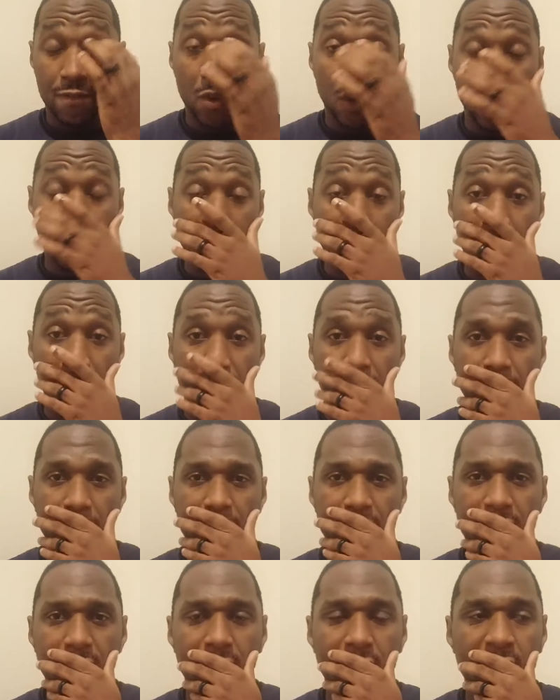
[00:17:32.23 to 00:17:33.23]

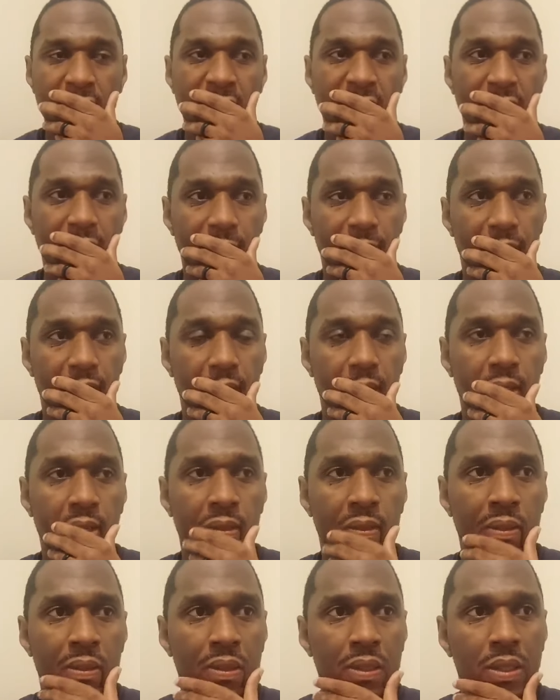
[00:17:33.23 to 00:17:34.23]
forfeit heaven
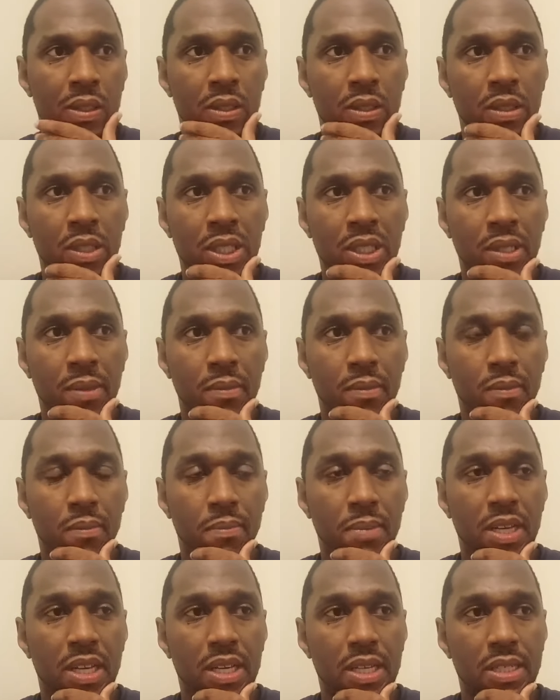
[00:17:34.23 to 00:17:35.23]

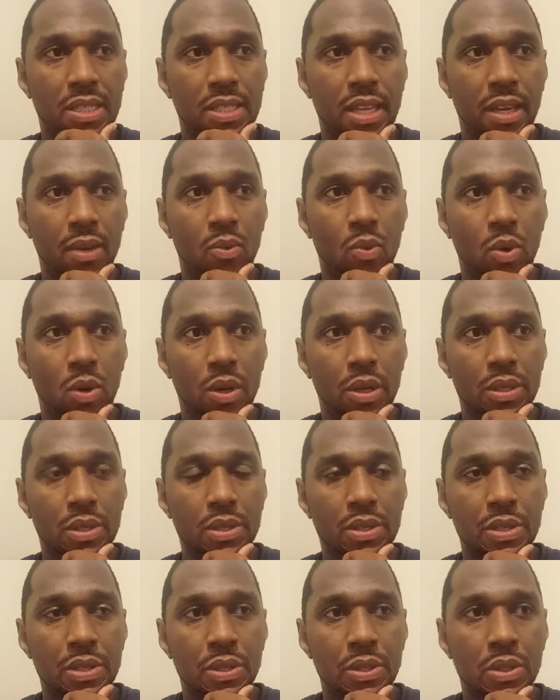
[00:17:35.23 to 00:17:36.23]
because they
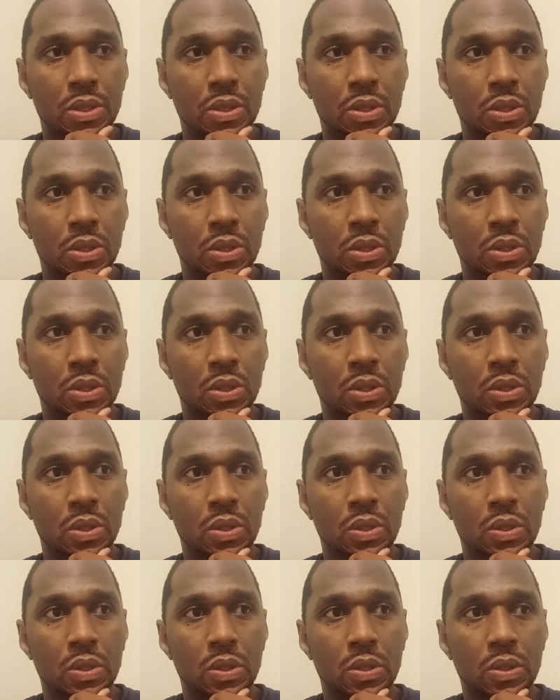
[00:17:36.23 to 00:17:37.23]
want
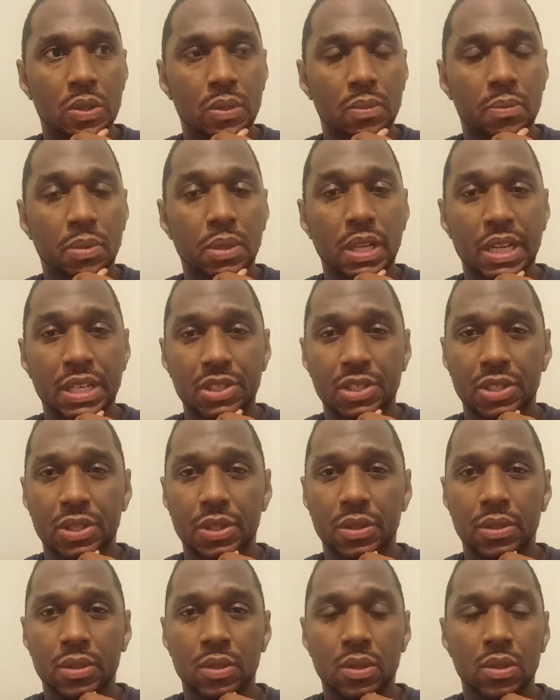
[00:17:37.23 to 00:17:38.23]

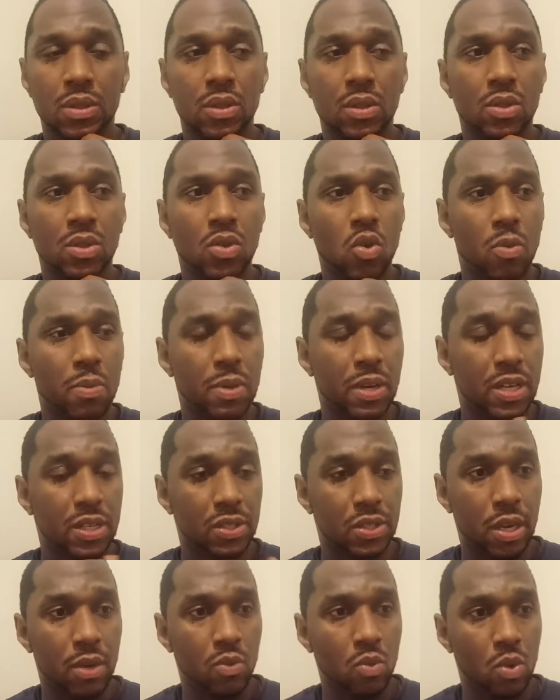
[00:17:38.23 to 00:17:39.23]
pleasure or
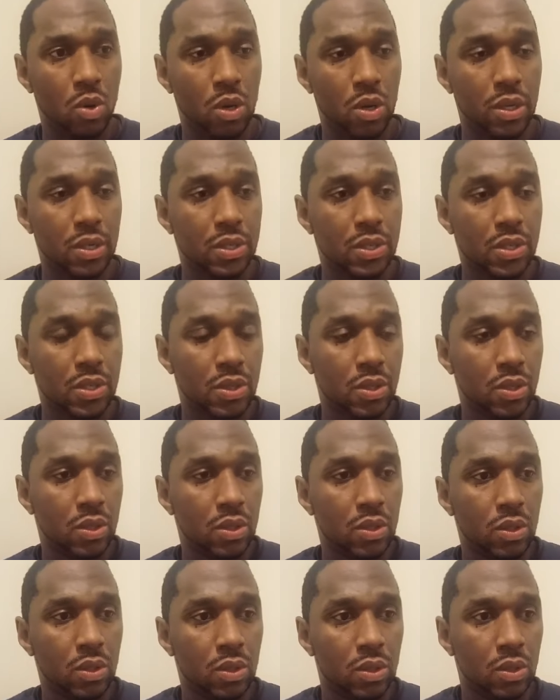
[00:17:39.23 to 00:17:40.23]
because they want
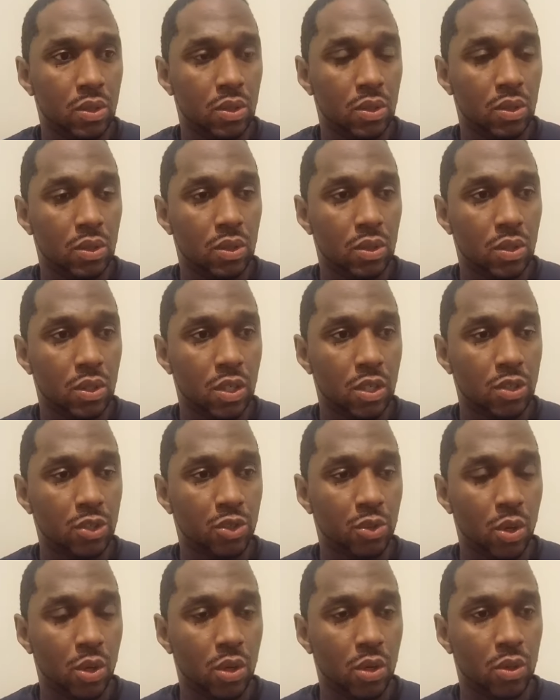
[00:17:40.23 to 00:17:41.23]

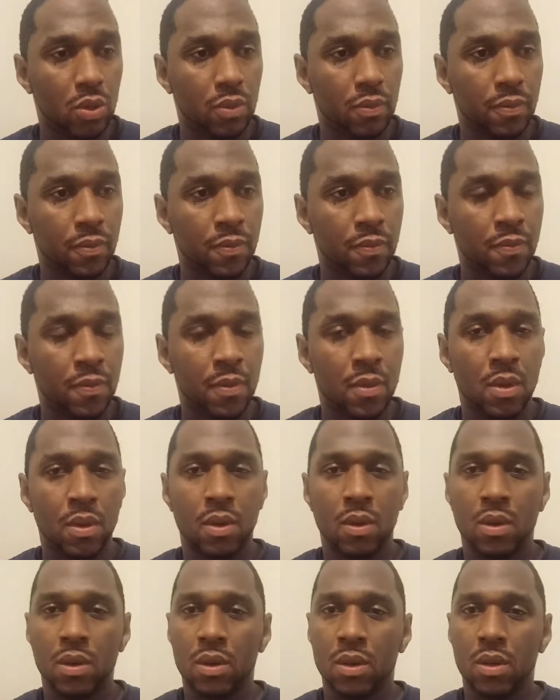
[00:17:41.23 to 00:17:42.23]
control.
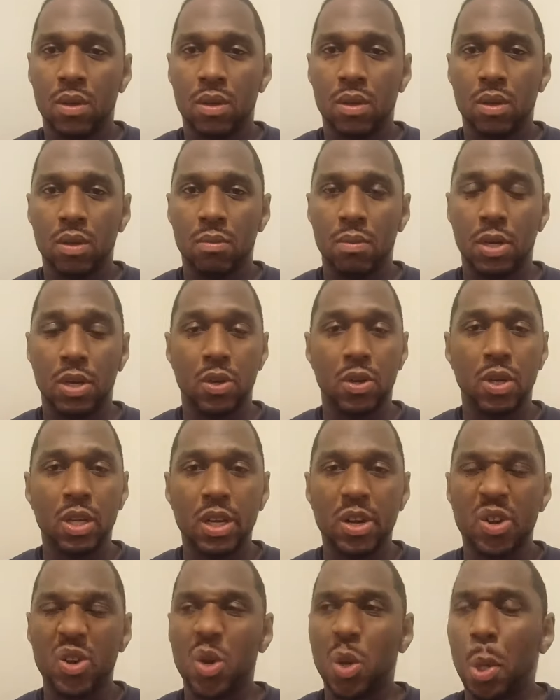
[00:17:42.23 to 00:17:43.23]
But
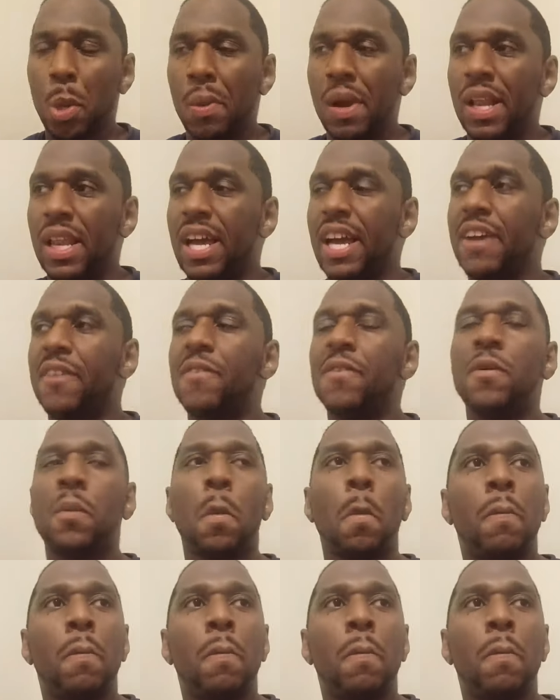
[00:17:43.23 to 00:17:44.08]
earlier on in my life,